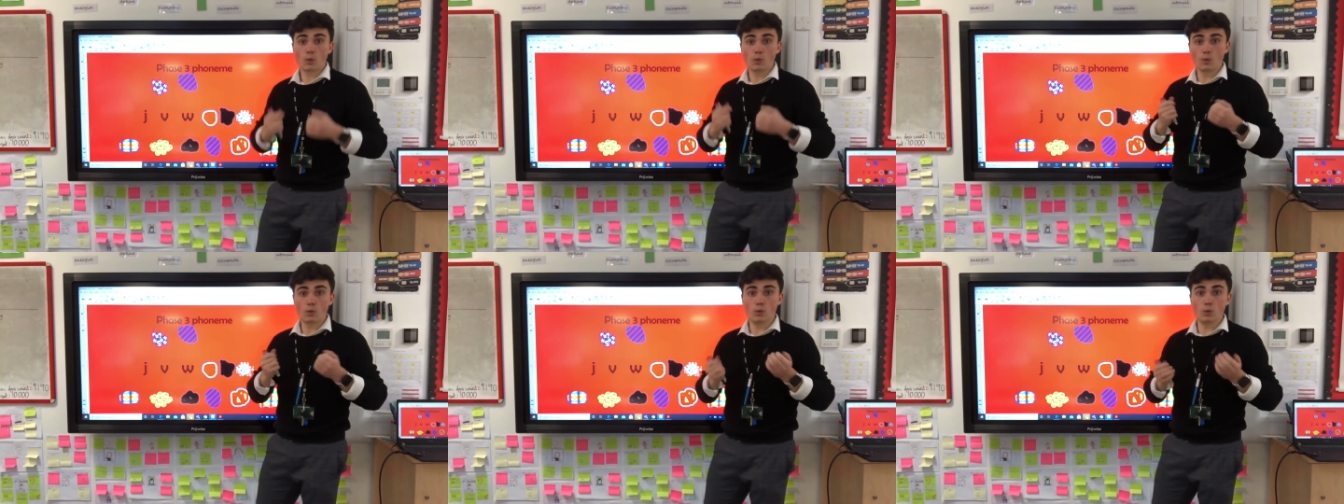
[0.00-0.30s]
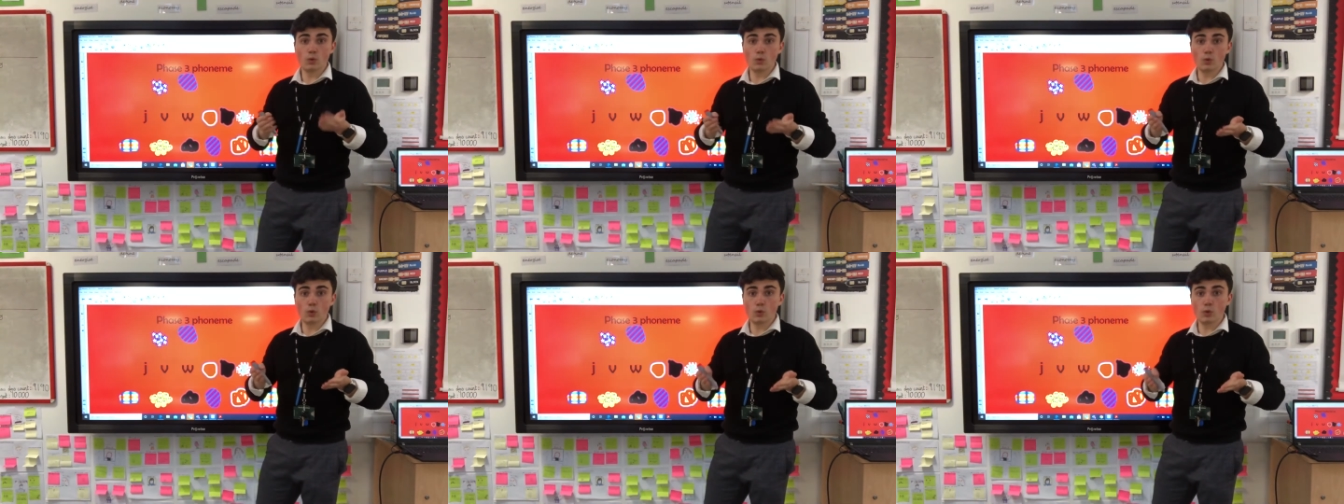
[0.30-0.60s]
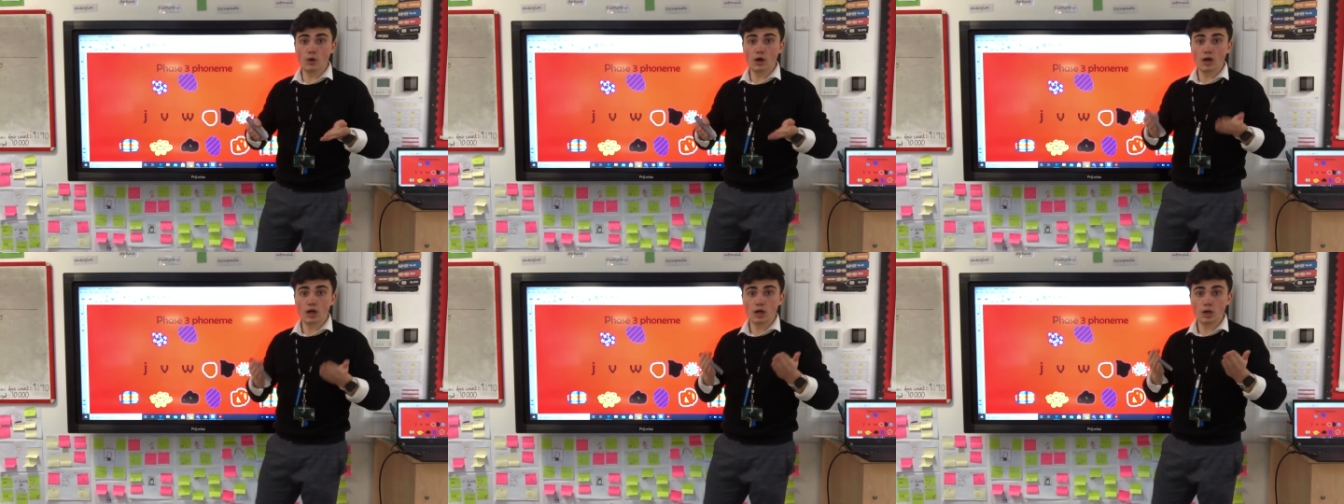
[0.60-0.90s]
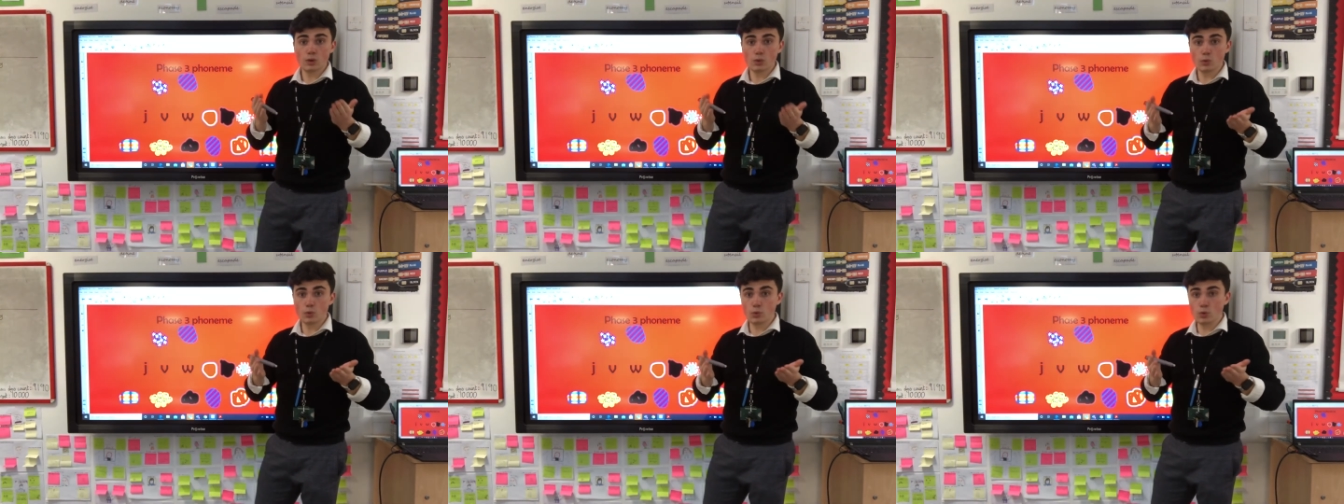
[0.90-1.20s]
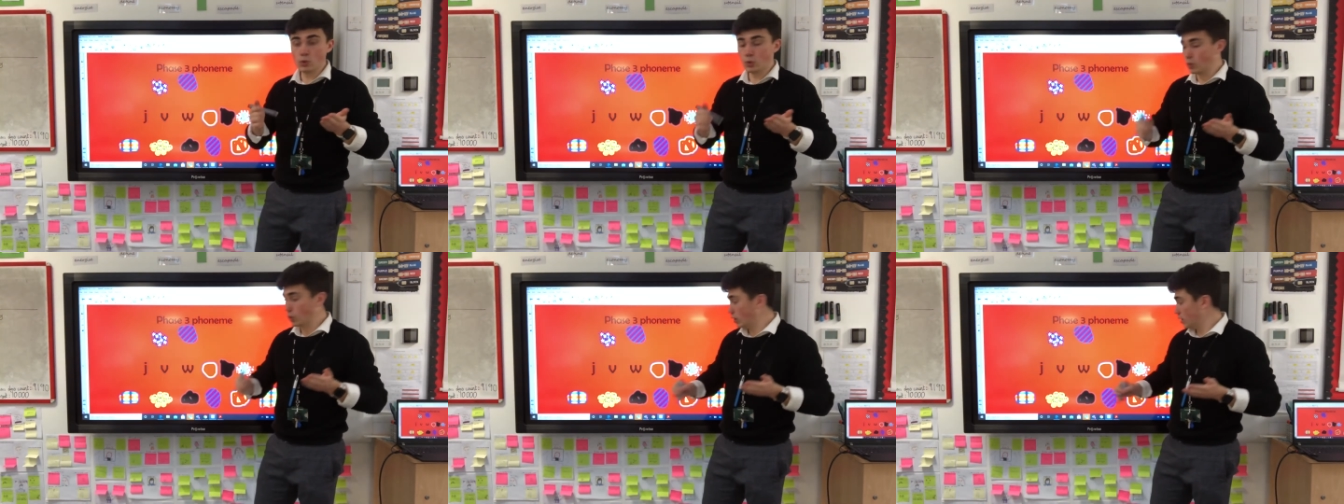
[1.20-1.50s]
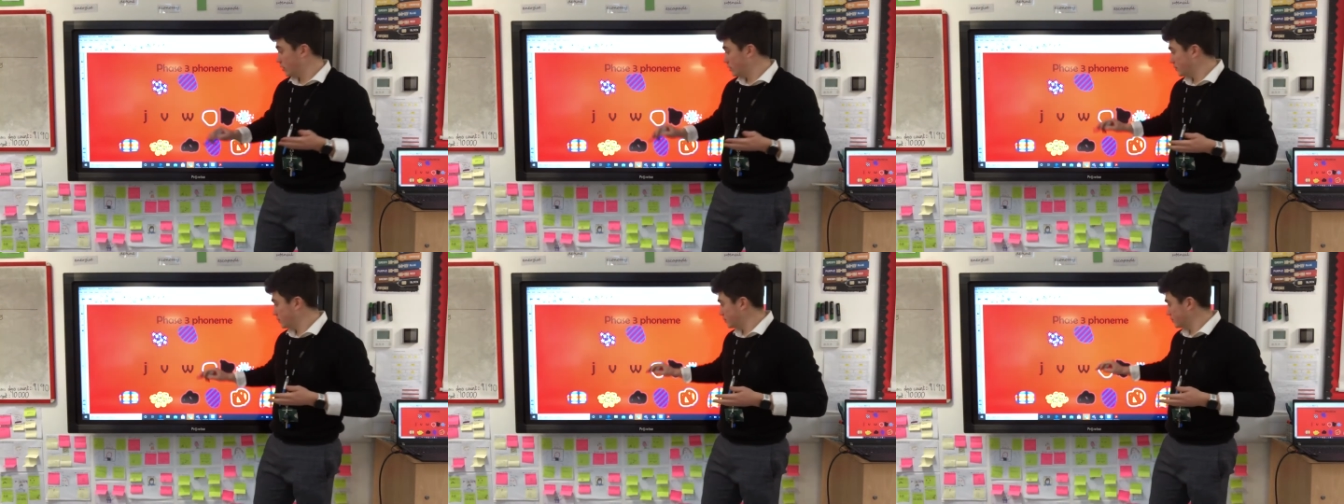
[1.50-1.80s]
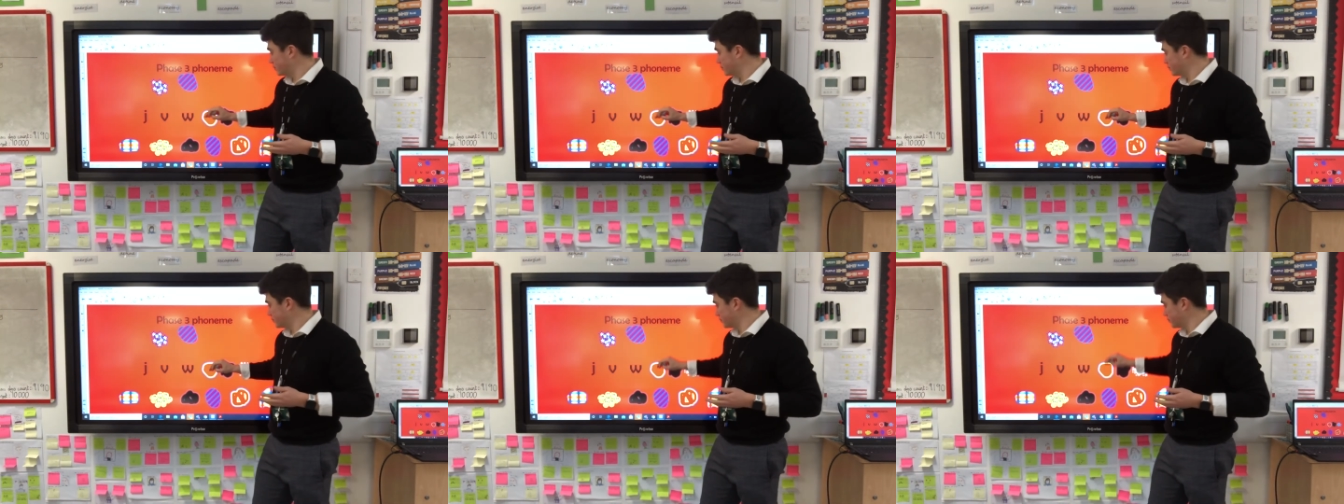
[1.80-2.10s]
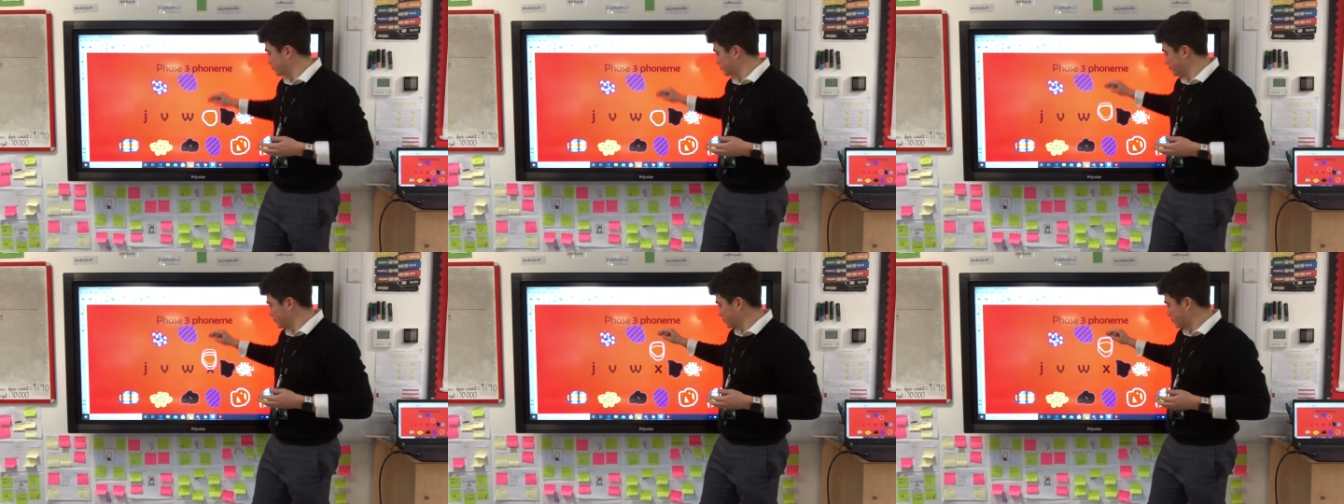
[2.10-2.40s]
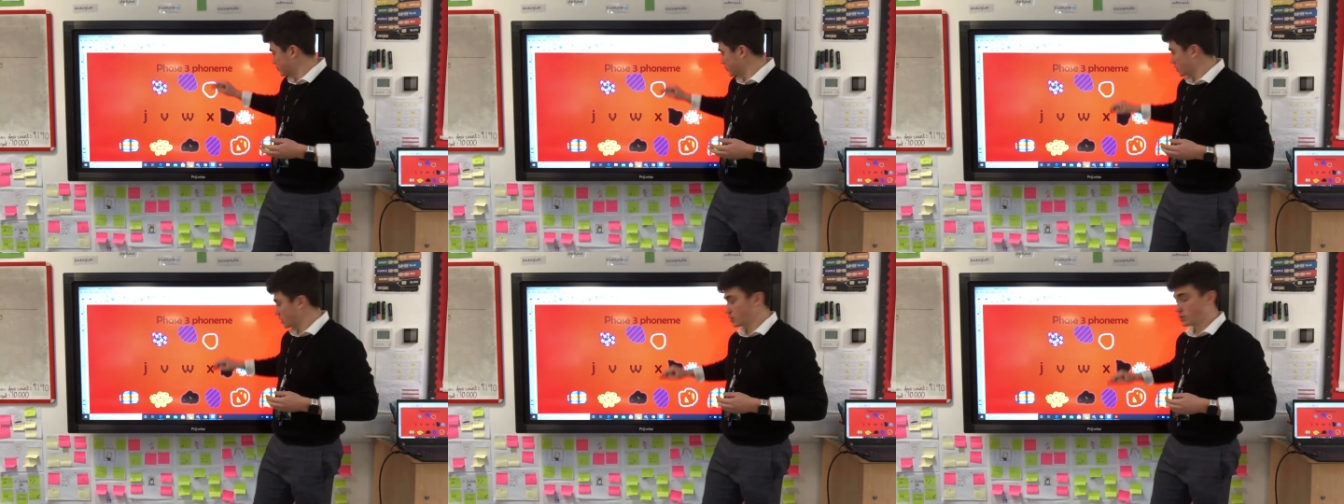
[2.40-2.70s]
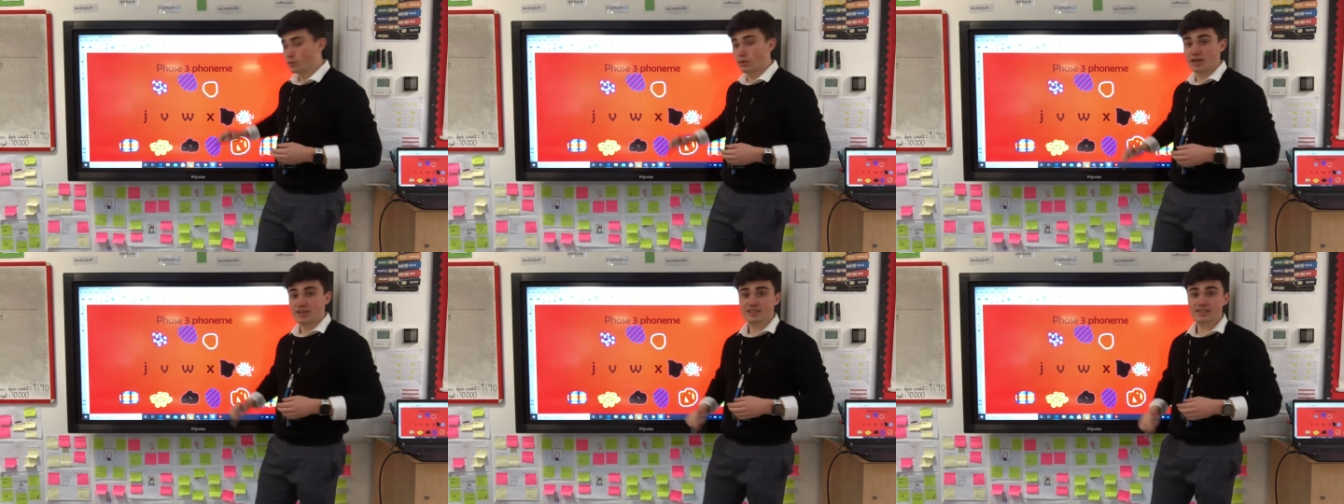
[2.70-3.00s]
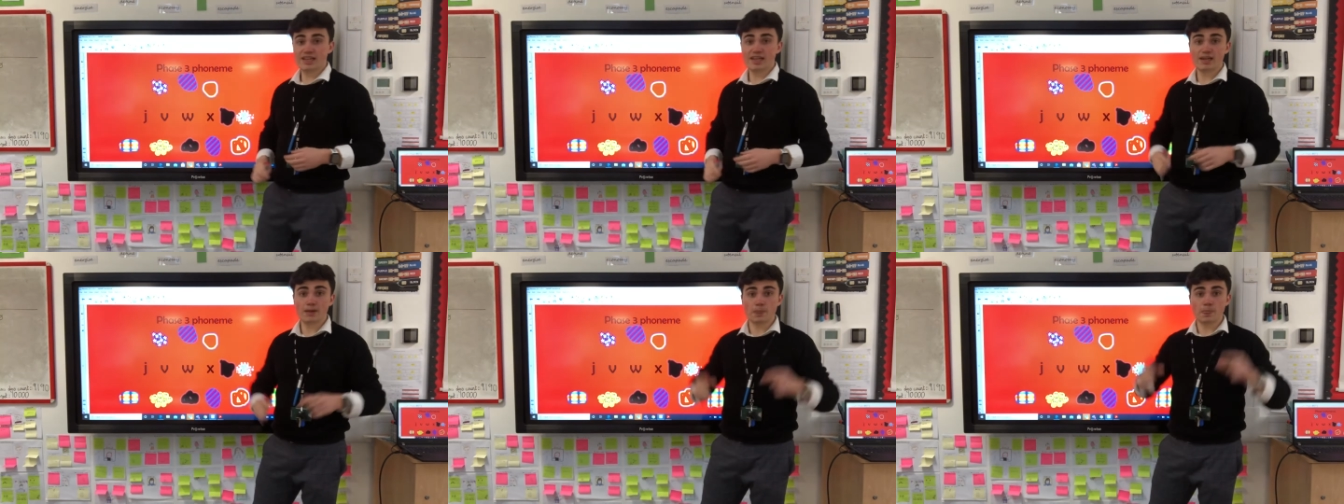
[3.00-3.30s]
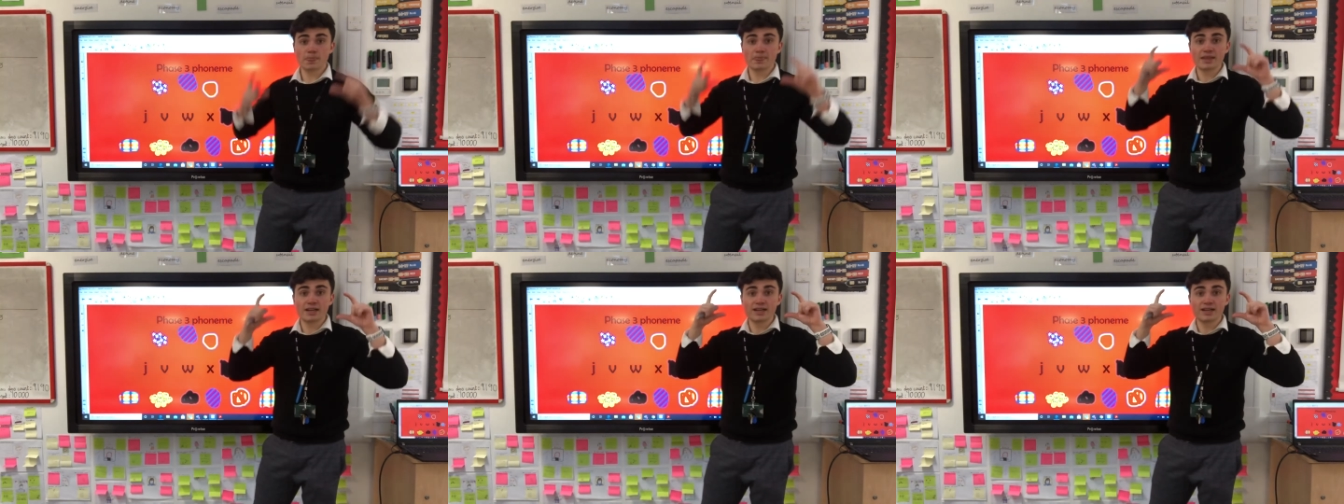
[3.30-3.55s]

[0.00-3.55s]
Ooh, ooh. What is it?